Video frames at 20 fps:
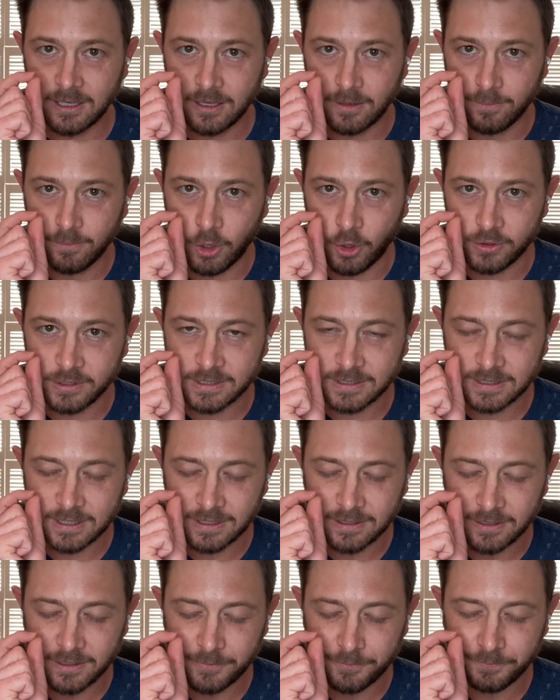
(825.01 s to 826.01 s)
most
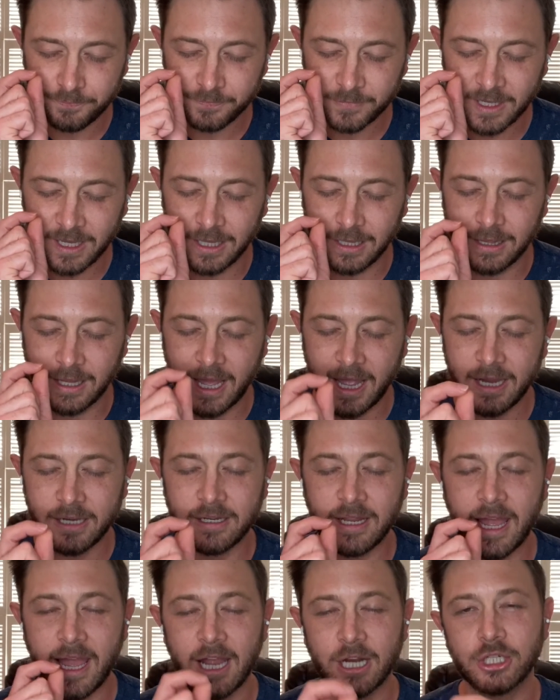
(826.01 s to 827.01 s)
aligned
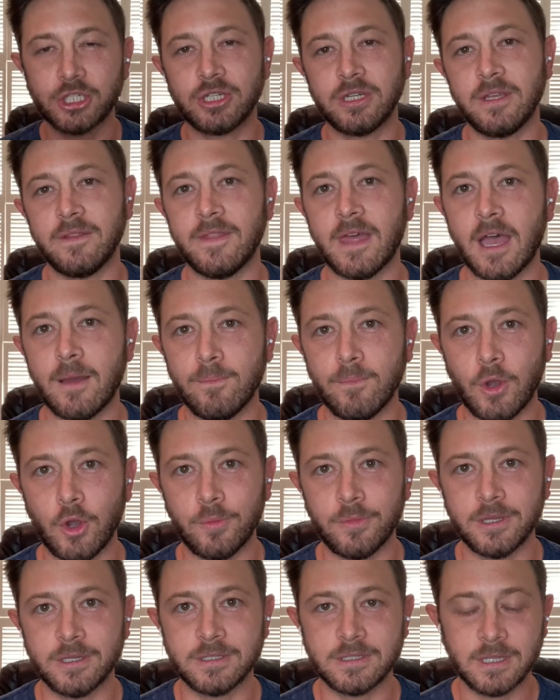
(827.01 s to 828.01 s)
action in that
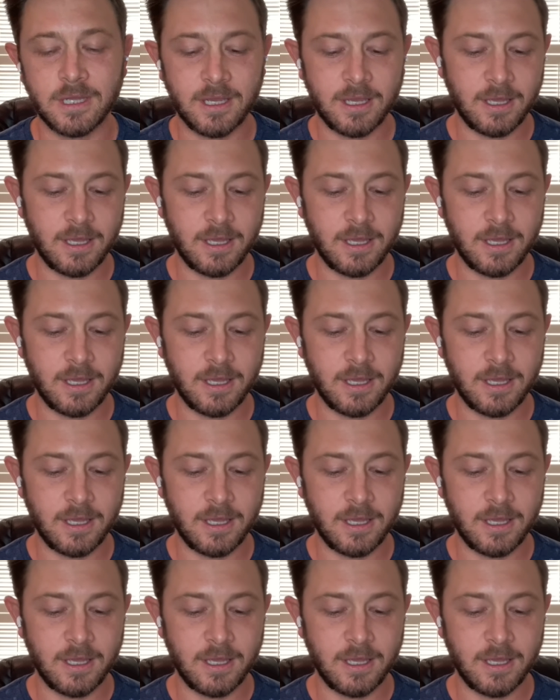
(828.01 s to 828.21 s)
moment